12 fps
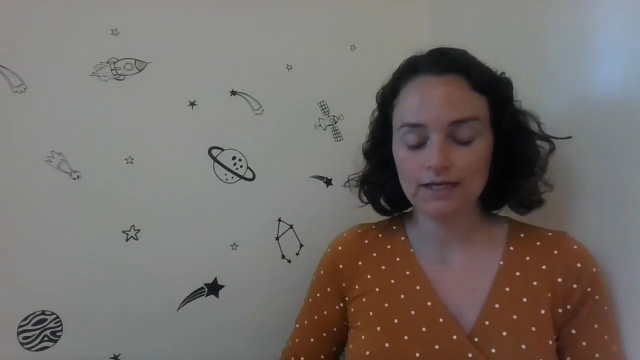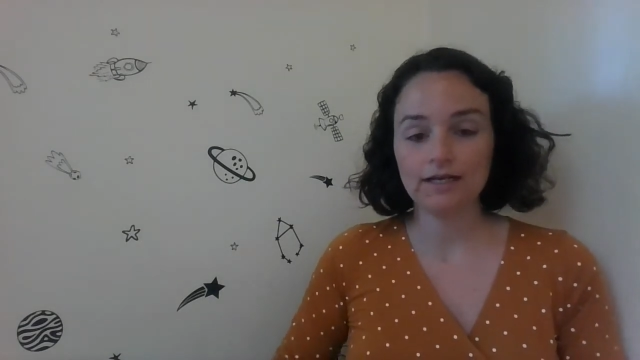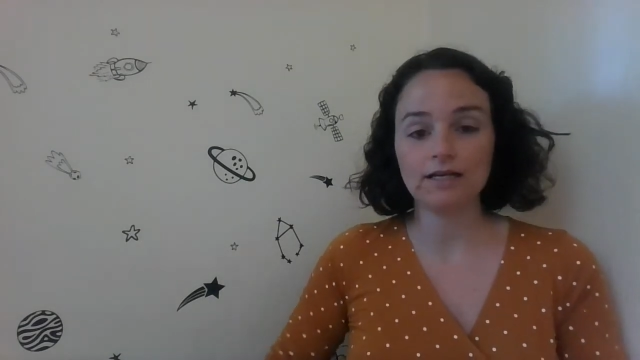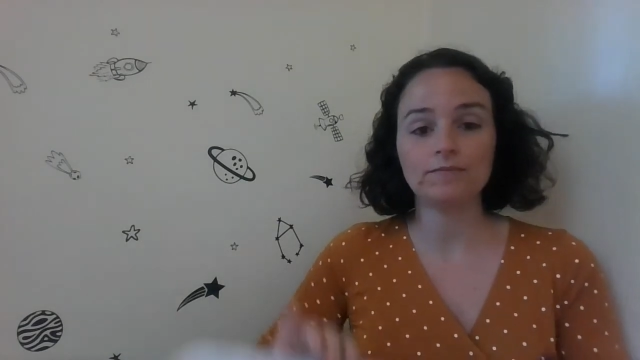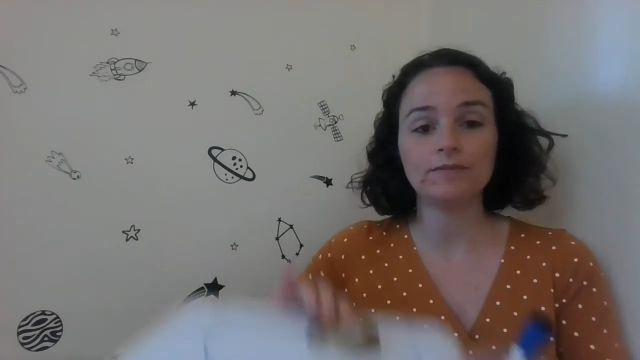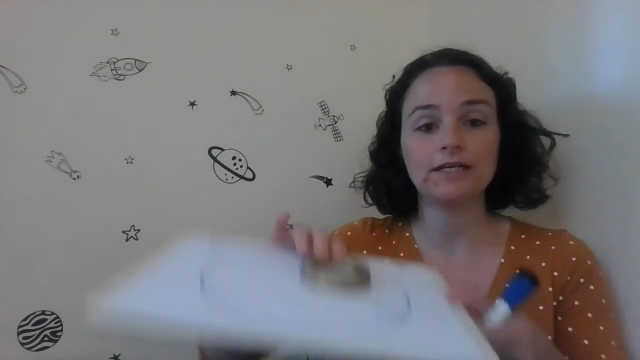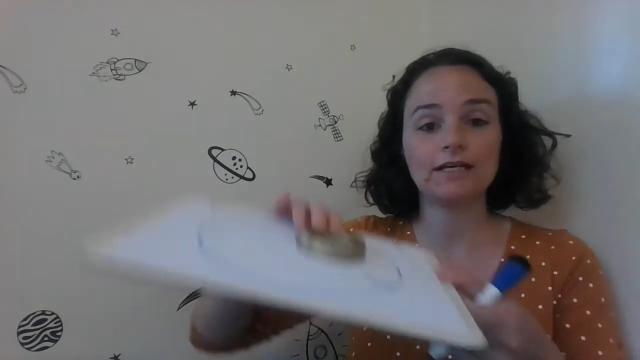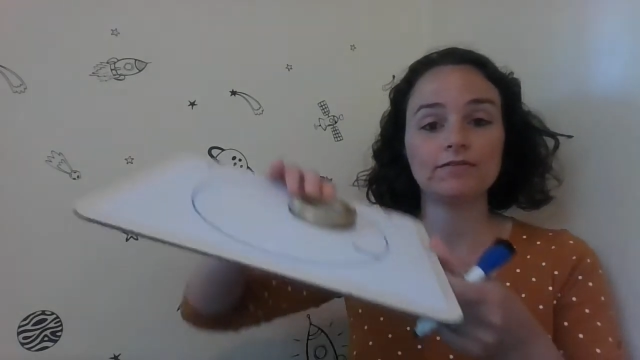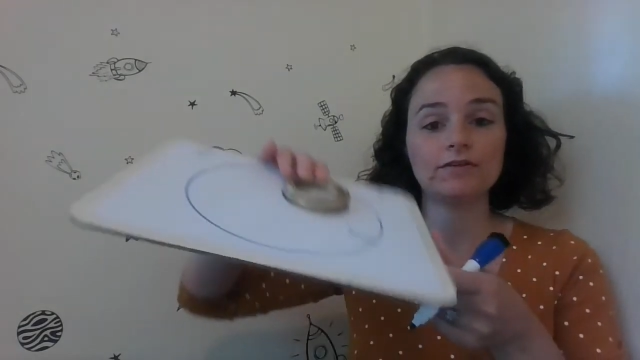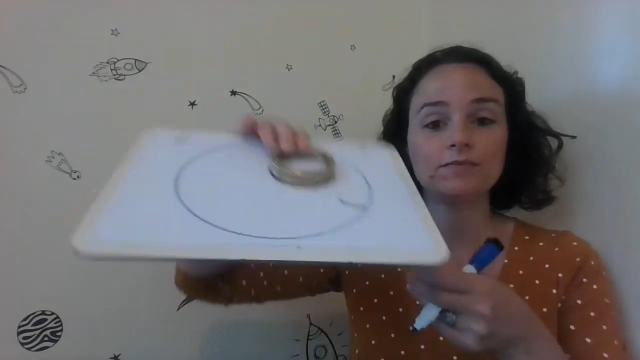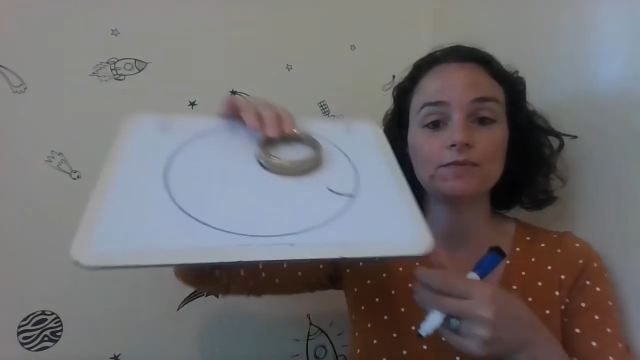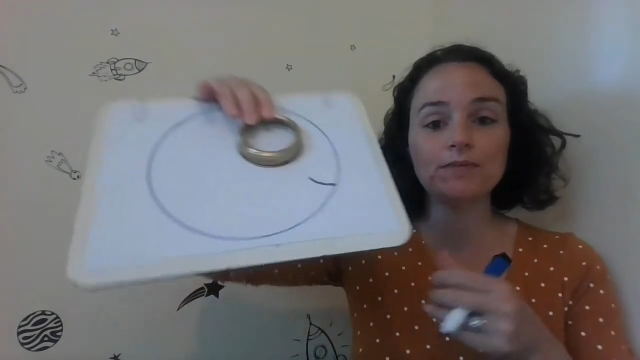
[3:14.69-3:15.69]
and I'm going to give
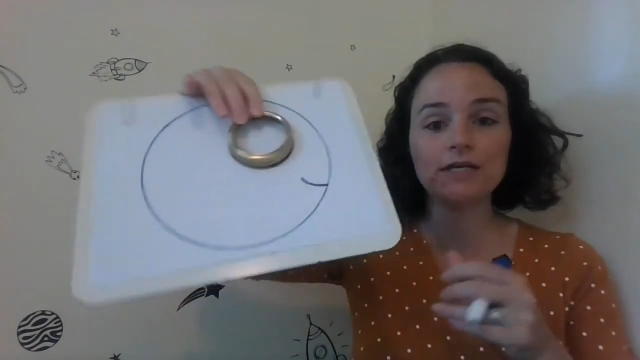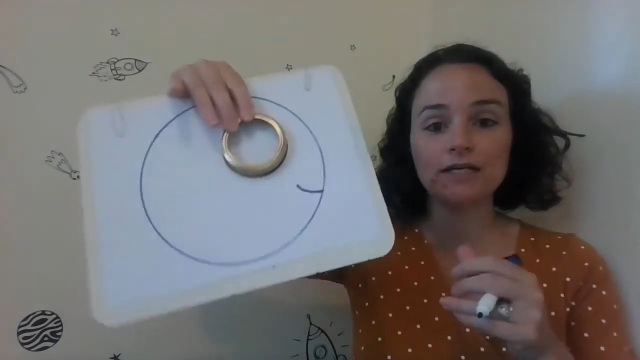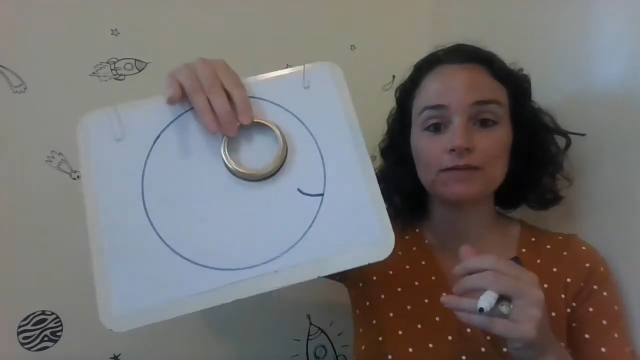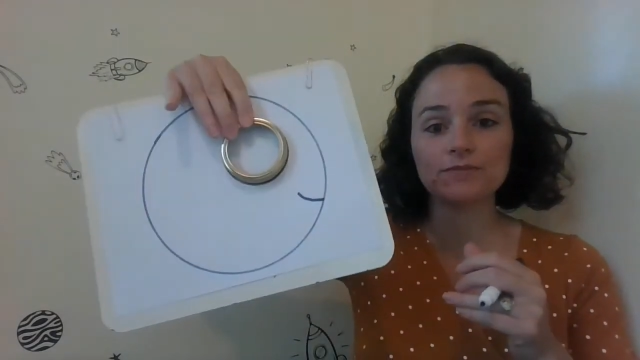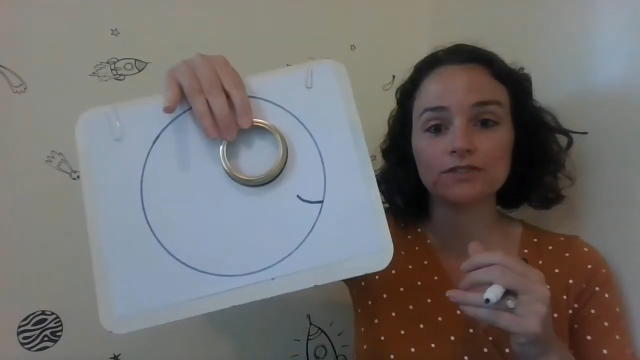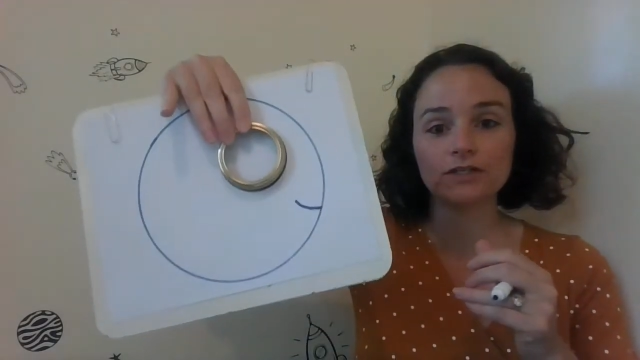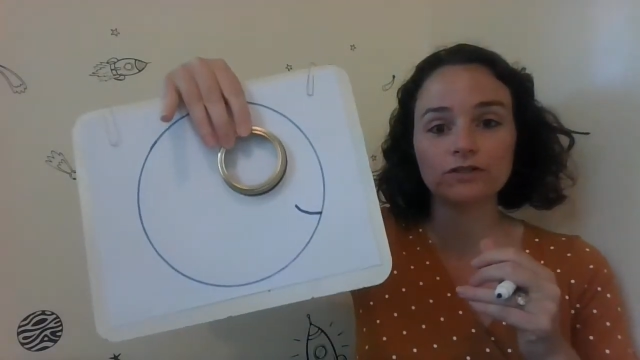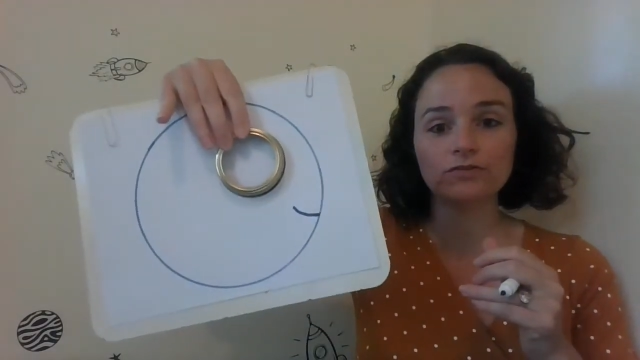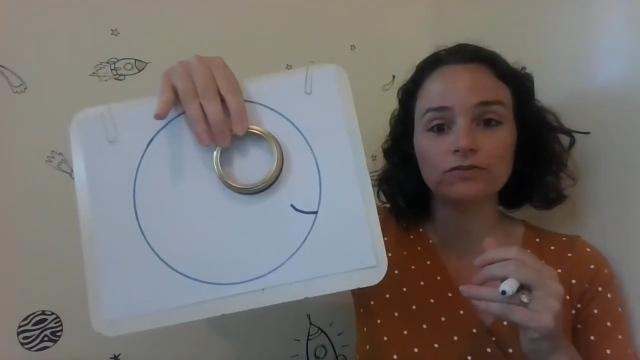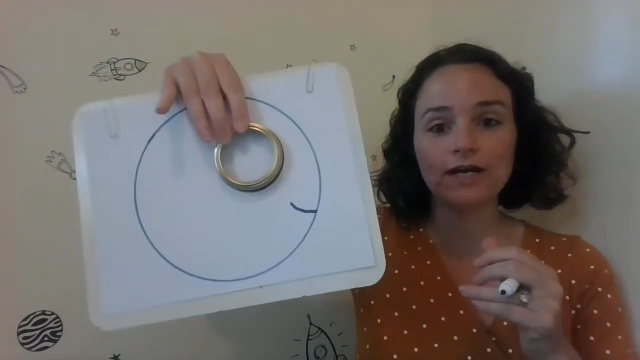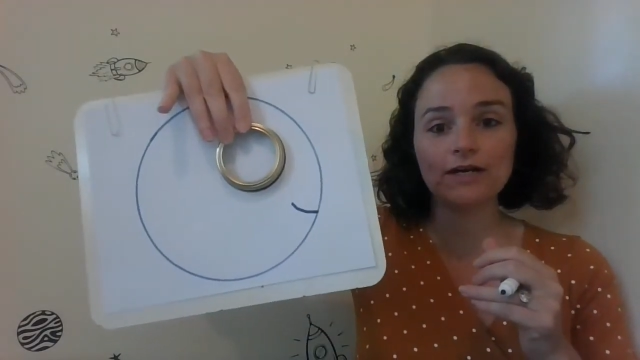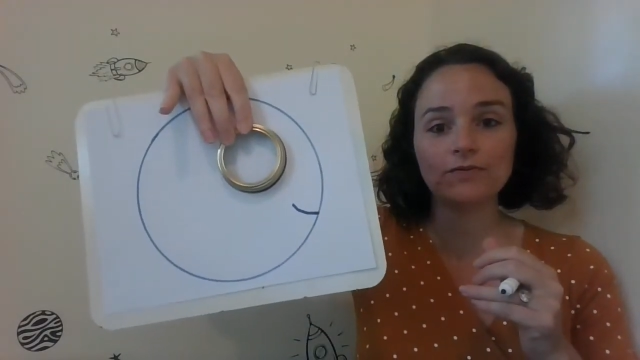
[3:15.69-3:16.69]
him a medium circle
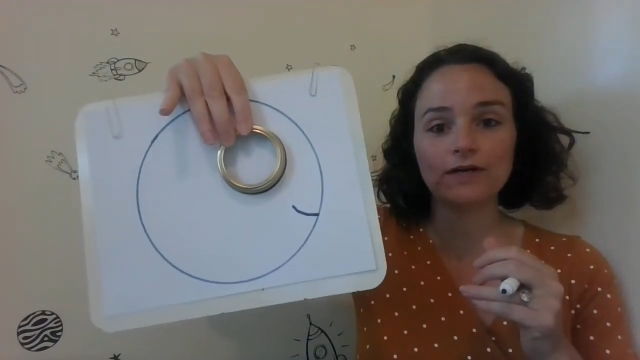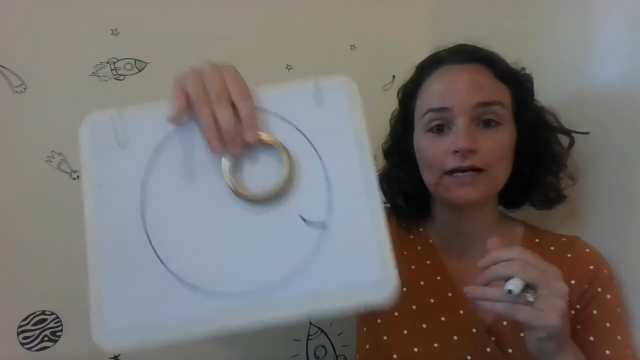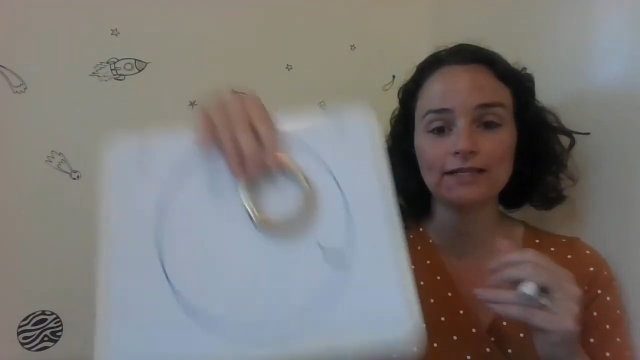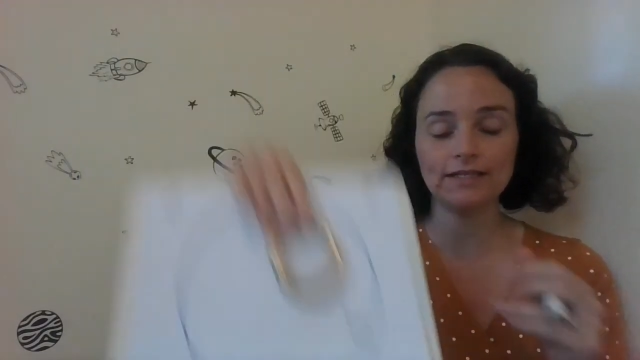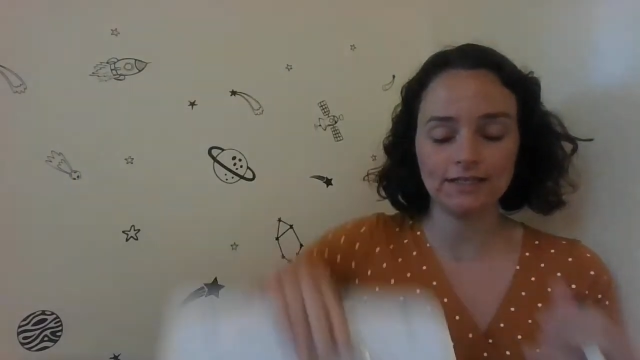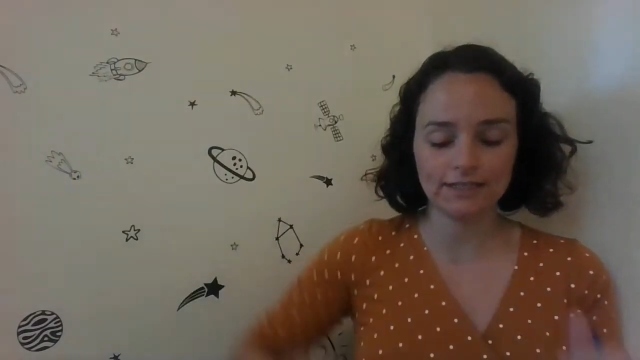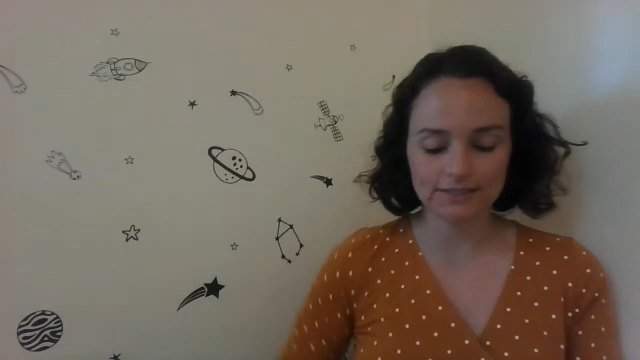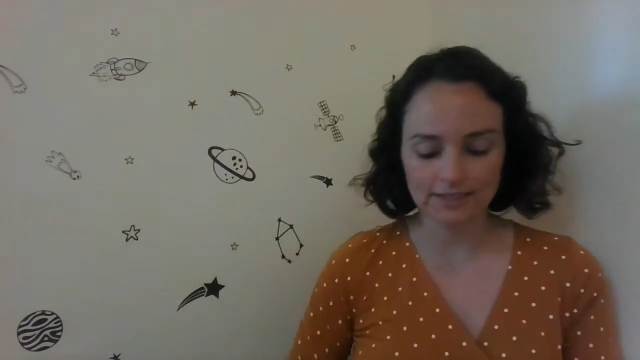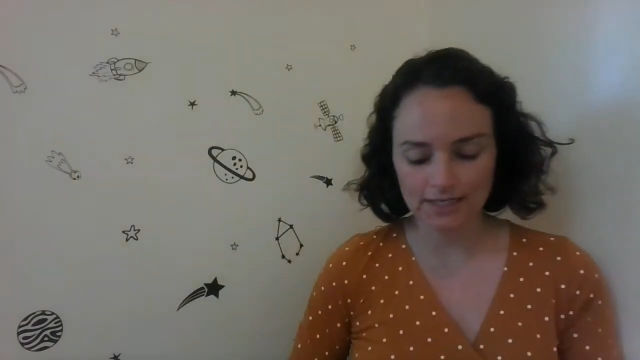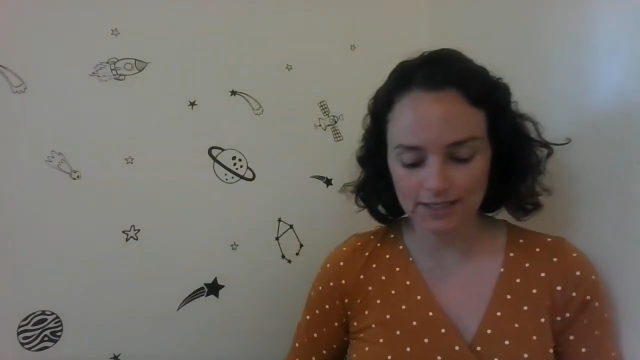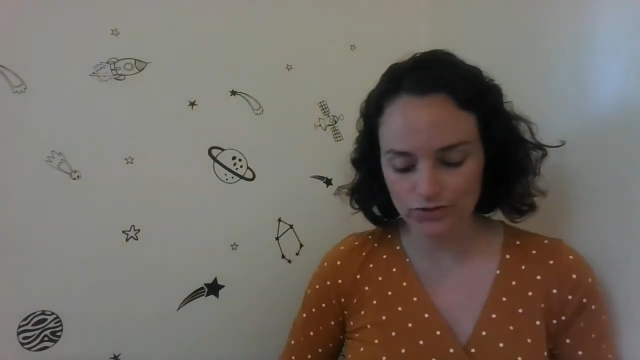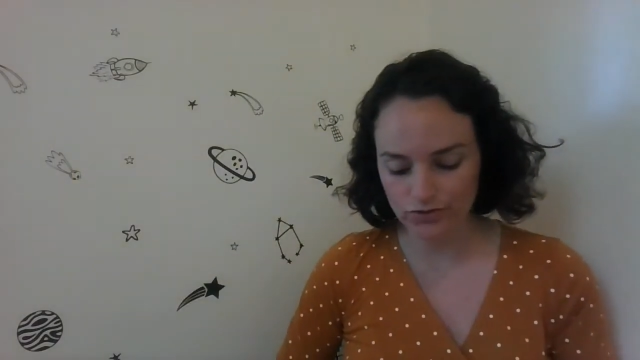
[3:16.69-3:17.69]
right where I think his
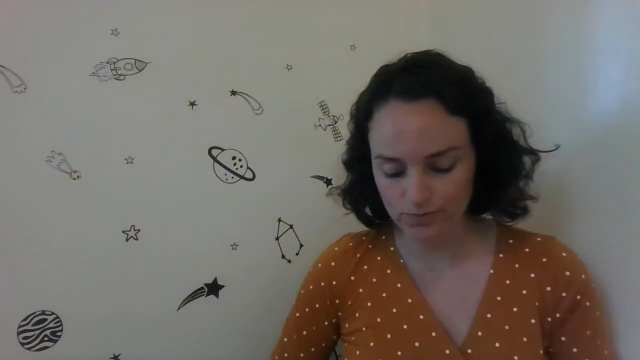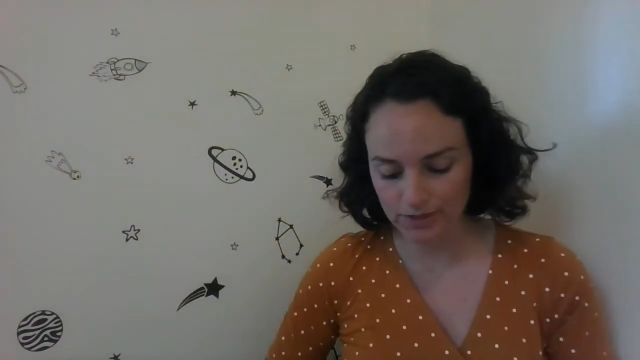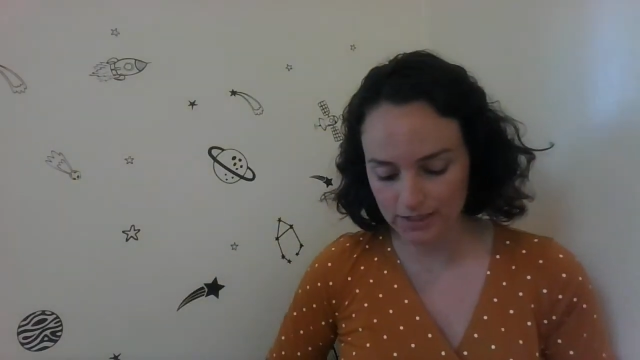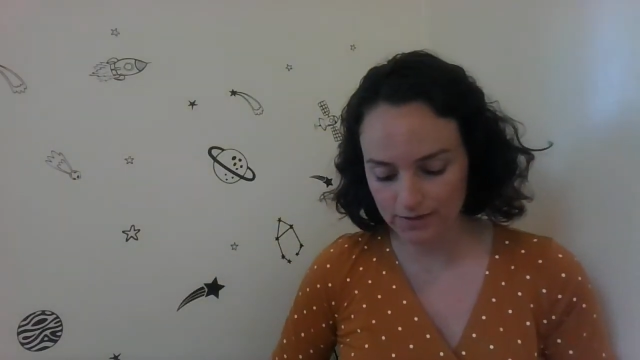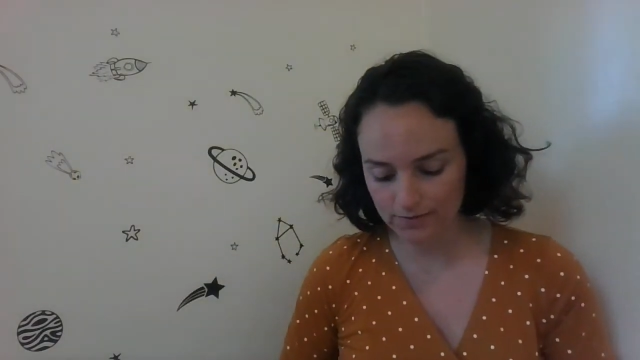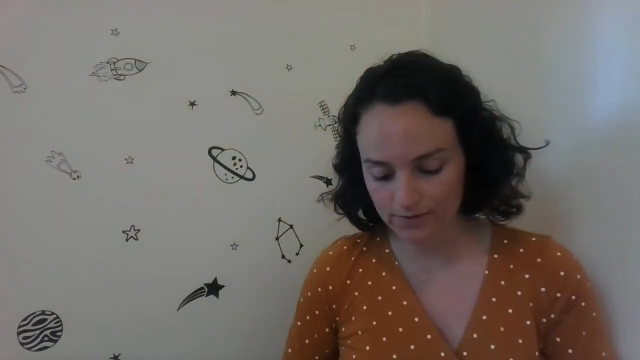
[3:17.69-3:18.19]
eye should be.